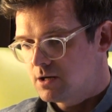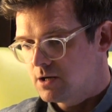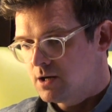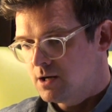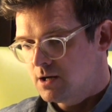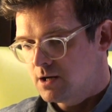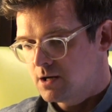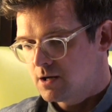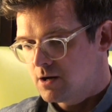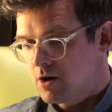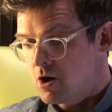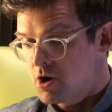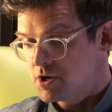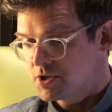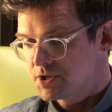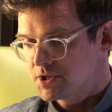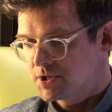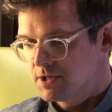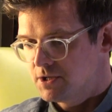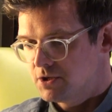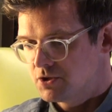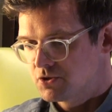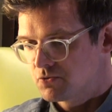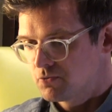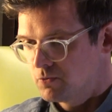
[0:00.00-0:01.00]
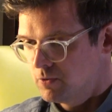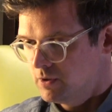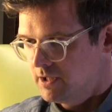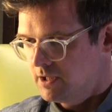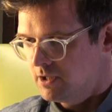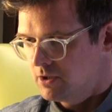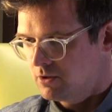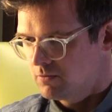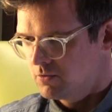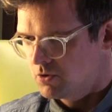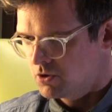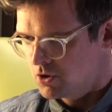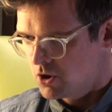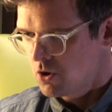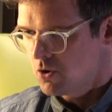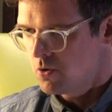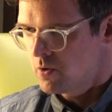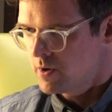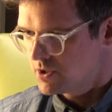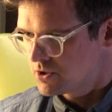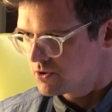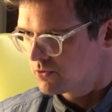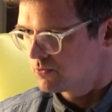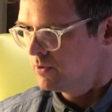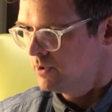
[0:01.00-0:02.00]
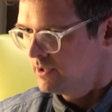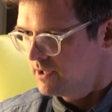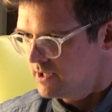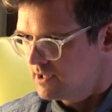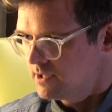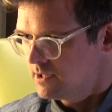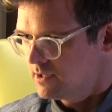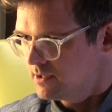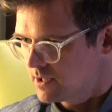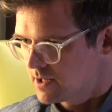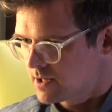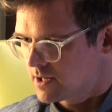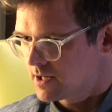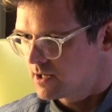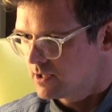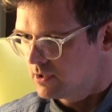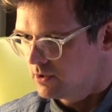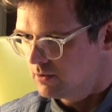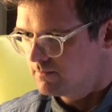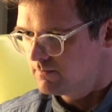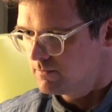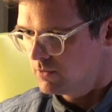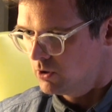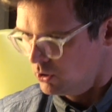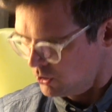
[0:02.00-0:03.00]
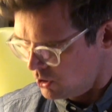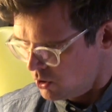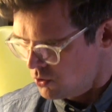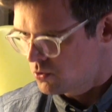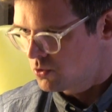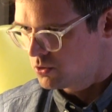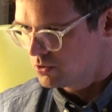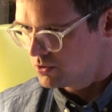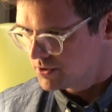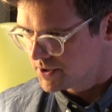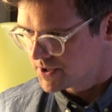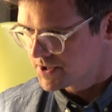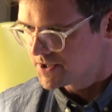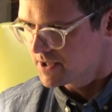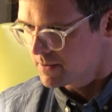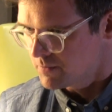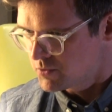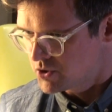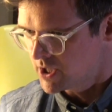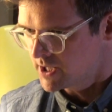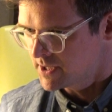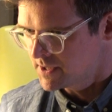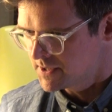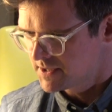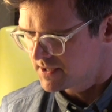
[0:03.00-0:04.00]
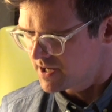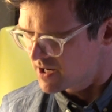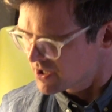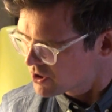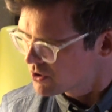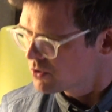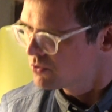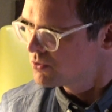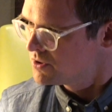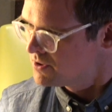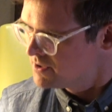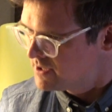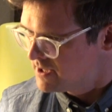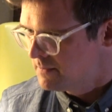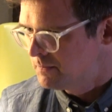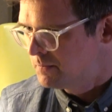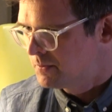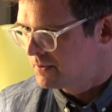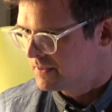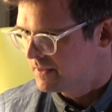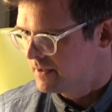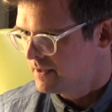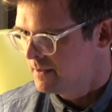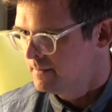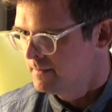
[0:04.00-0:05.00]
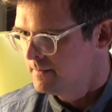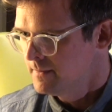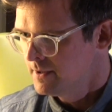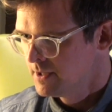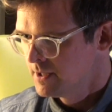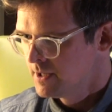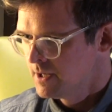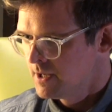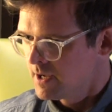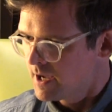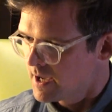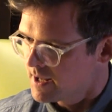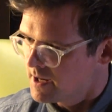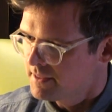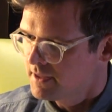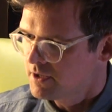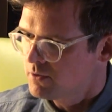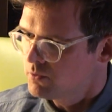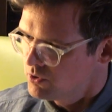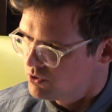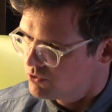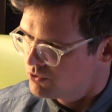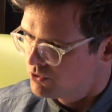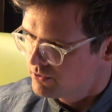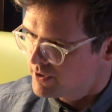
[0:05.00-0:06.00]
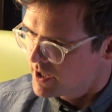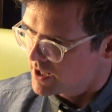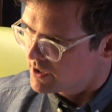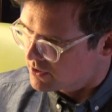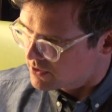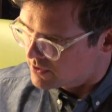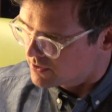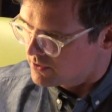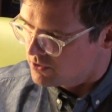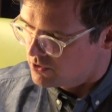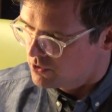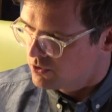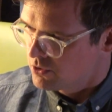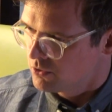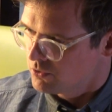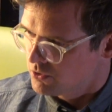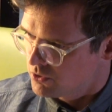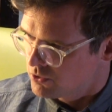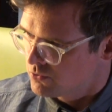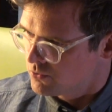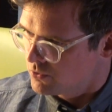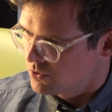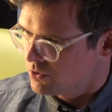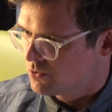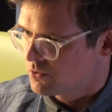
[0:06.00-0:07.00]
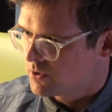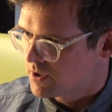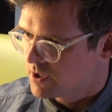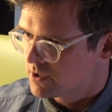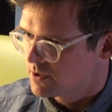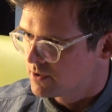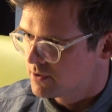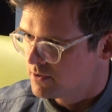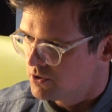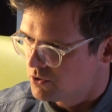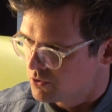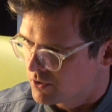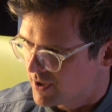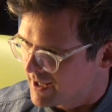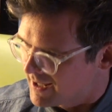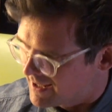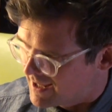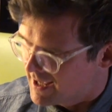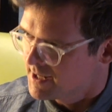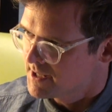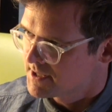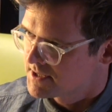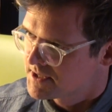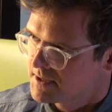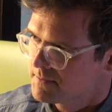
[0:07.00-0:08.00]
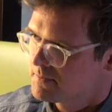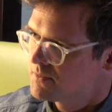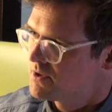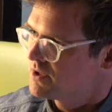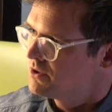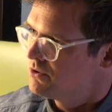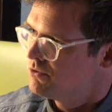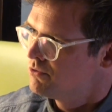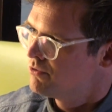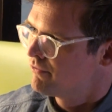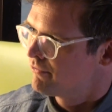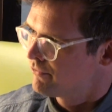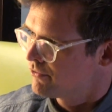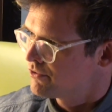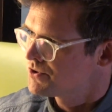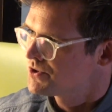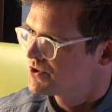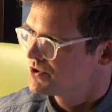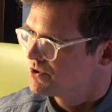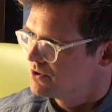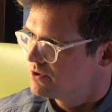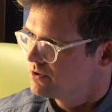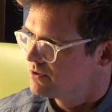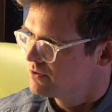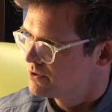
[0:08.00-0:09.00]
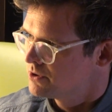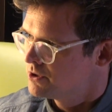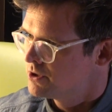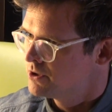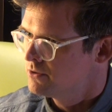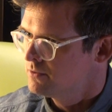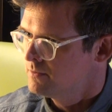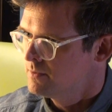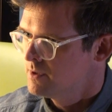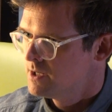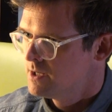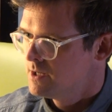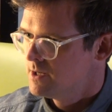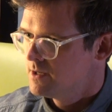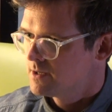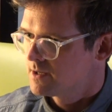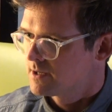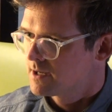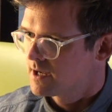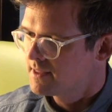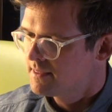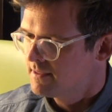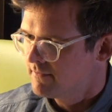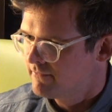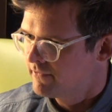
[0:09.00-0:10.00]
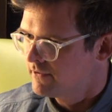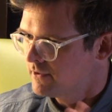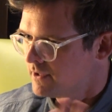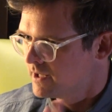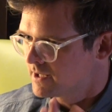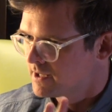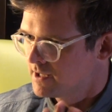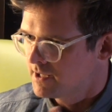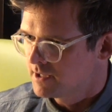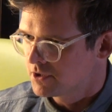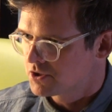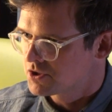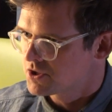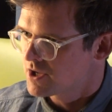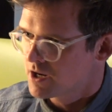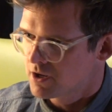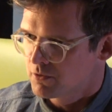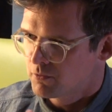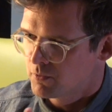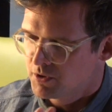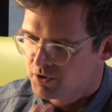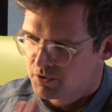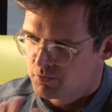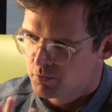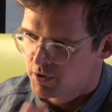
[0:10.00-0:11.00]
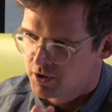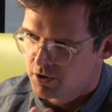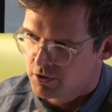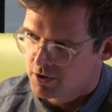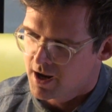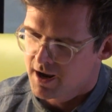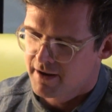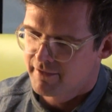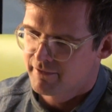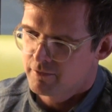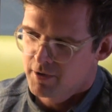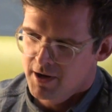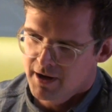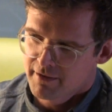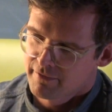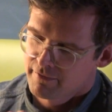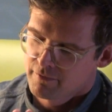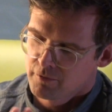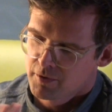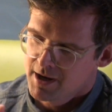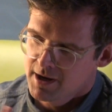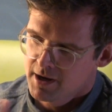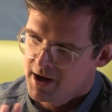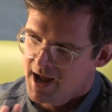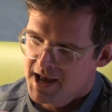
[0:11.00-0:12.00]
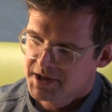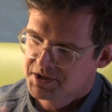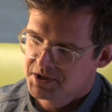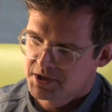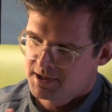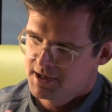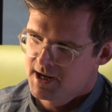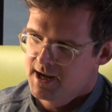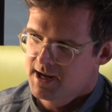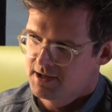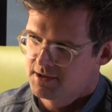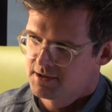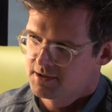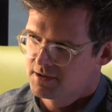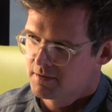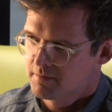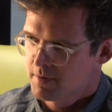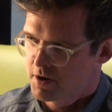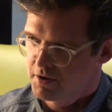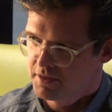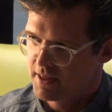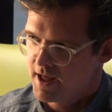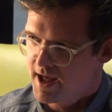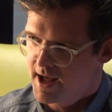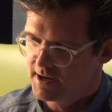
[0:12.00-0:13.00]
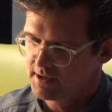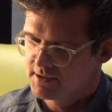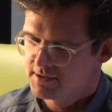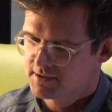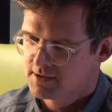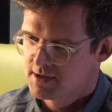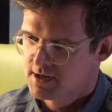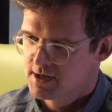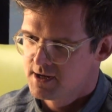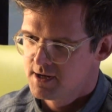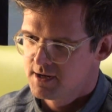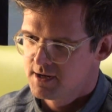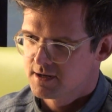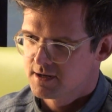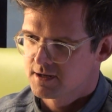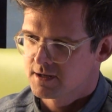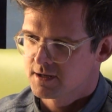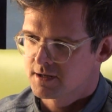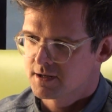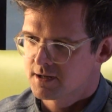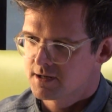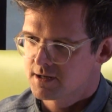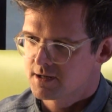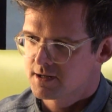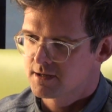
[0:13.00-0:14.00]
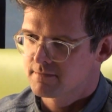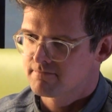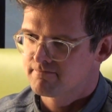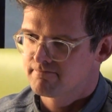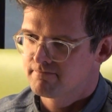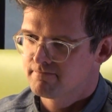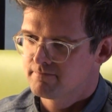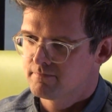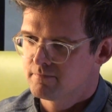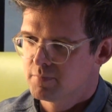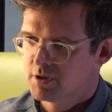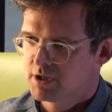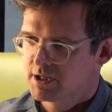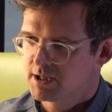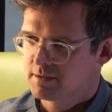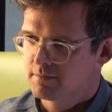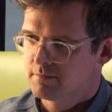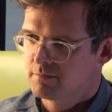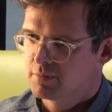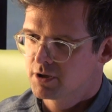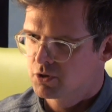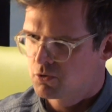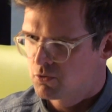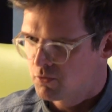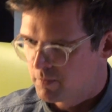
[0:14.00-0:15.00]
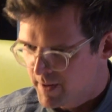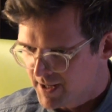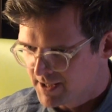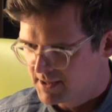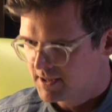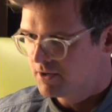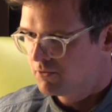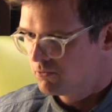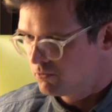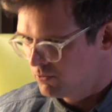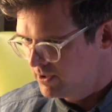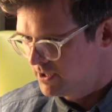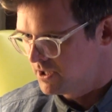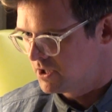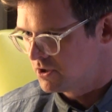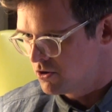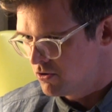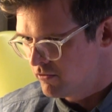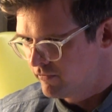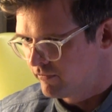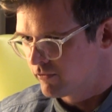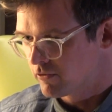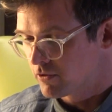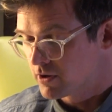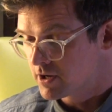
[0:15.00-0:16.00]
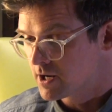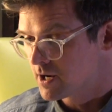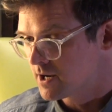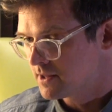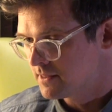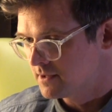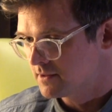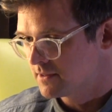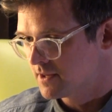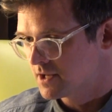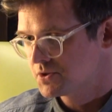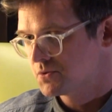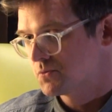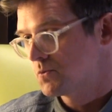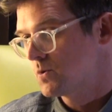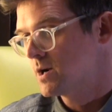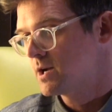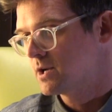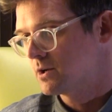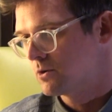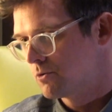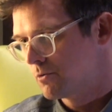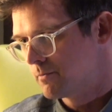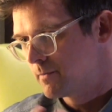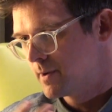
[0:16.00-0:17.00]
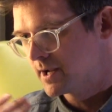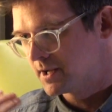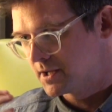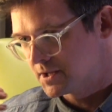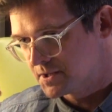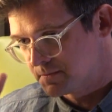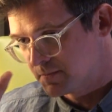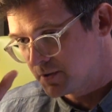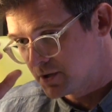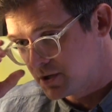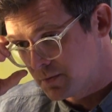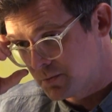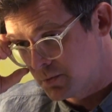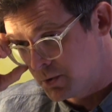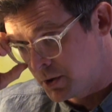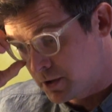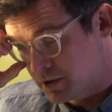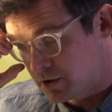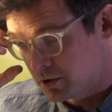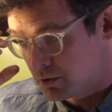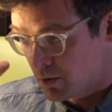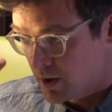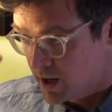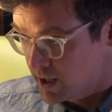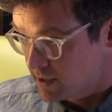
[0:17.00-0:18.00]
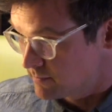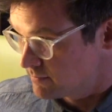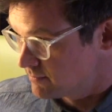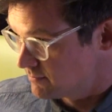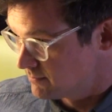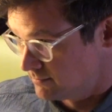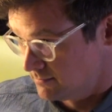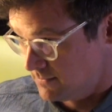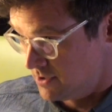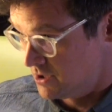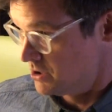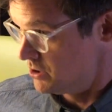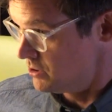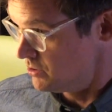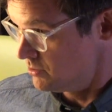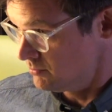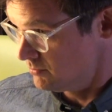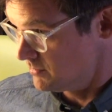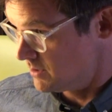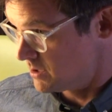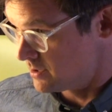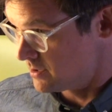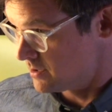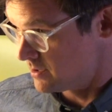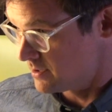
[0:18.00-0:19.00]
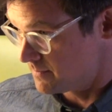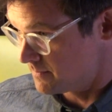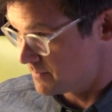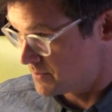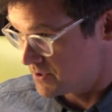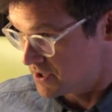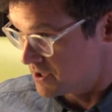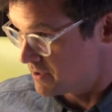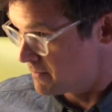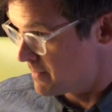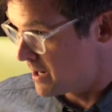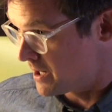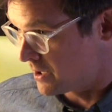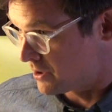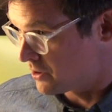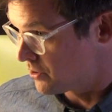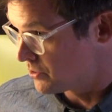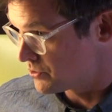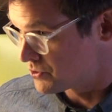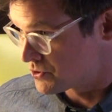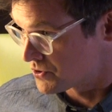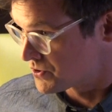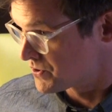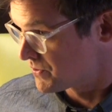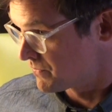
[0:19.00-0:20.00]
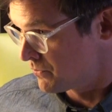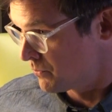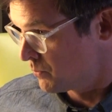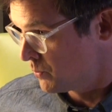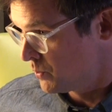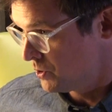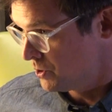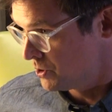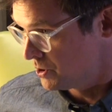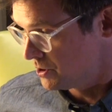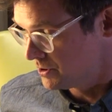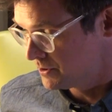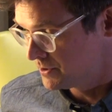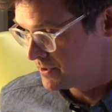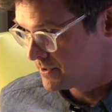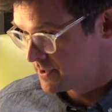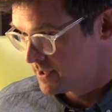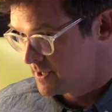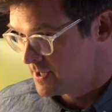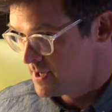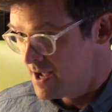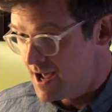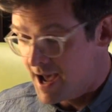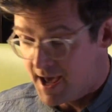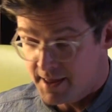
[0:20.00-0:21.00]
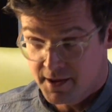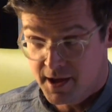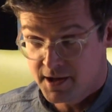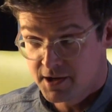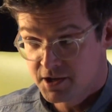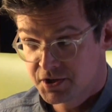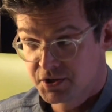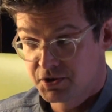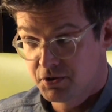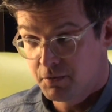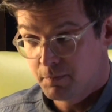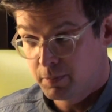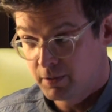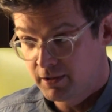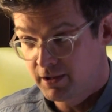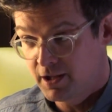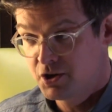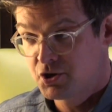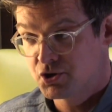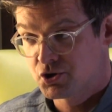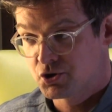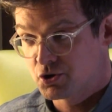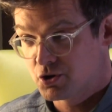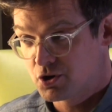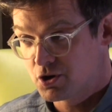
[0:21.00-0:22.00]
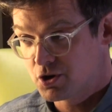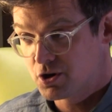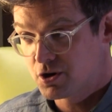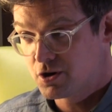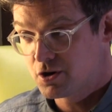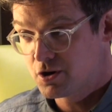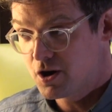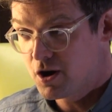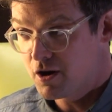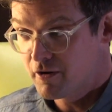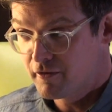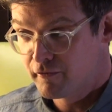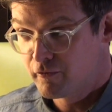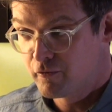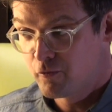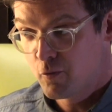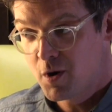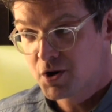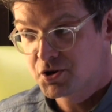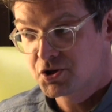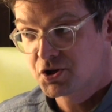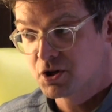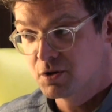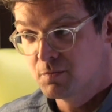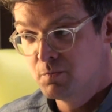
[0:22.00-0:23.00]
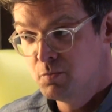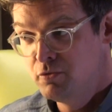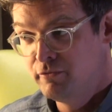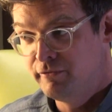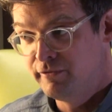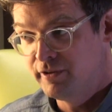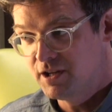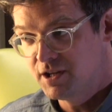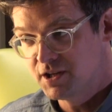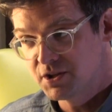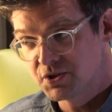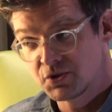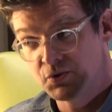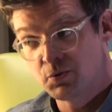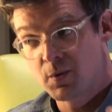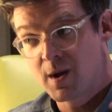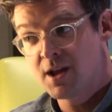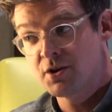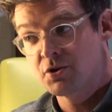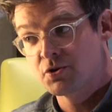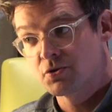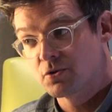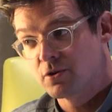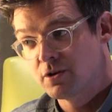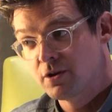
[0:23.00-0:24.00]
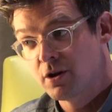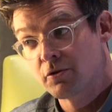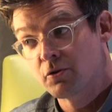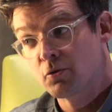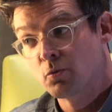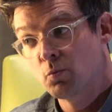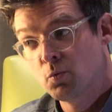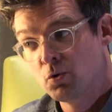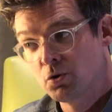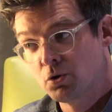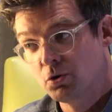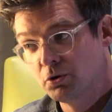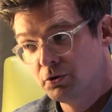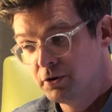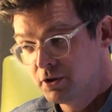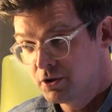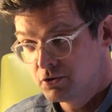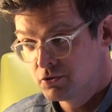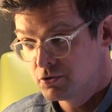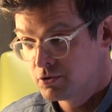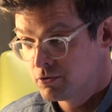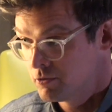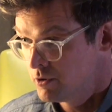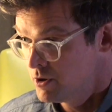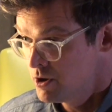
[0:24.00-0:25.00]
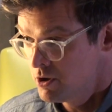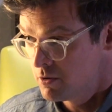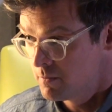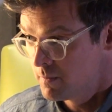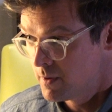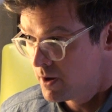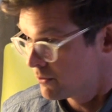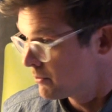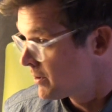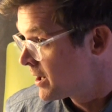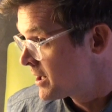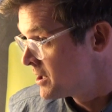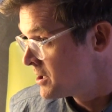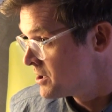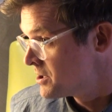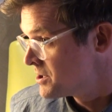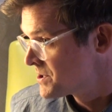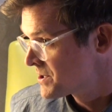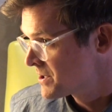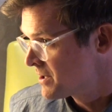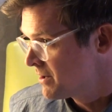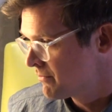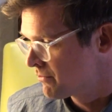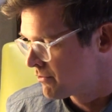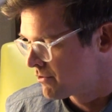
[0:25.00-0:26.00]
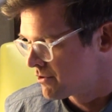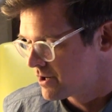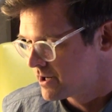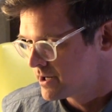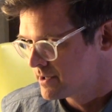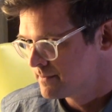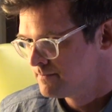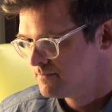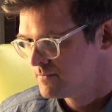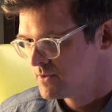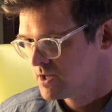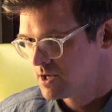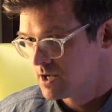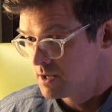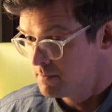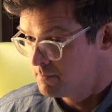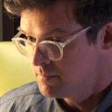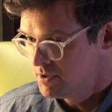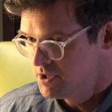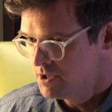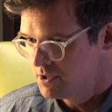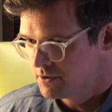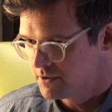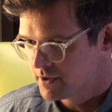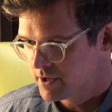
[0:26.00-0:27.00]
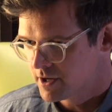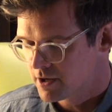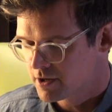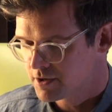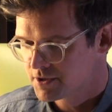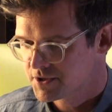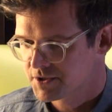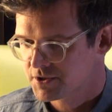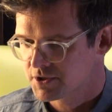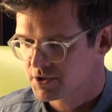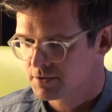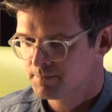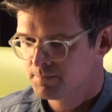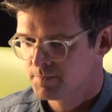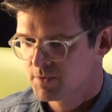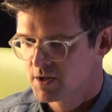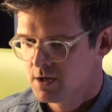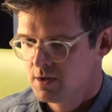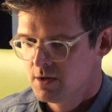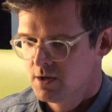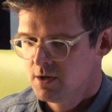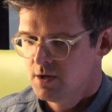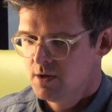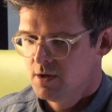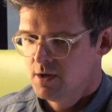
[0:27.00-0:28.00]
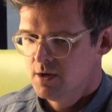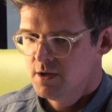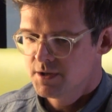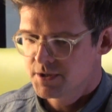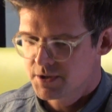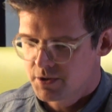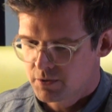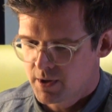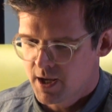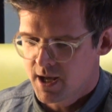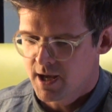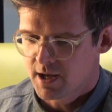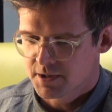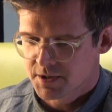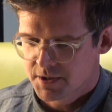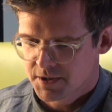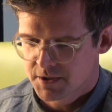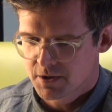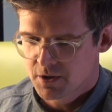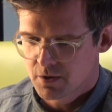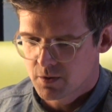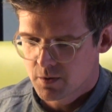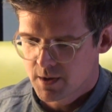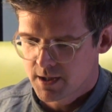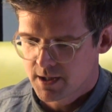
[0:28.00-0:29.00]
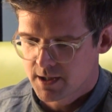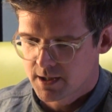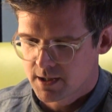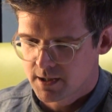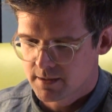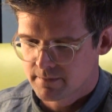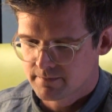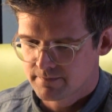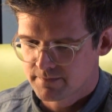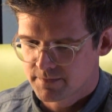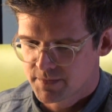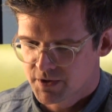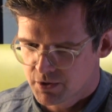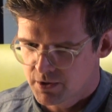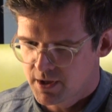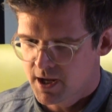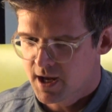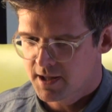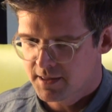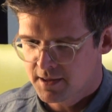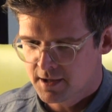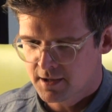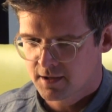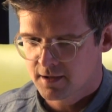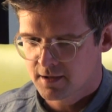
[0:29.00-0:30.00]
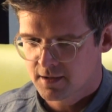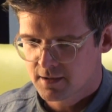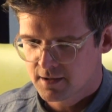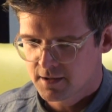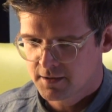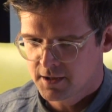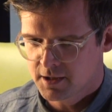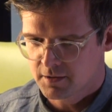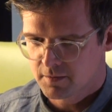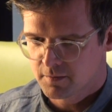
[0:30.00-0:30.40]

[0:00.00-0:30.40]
honesty to really go into really local subjects and go deep with them. And I think when you do that, you know, you can get at something universal. You know, I feel like in English kind of we hesitate about that. But Quebec, they really go for it, and I think that's why Quebec has become one of the great, you know, cinematic cultures of the world. And that is the pleasure of watching a movie, is to enter another world that you don't know about, right, and discover it and be in there. So yeah, I think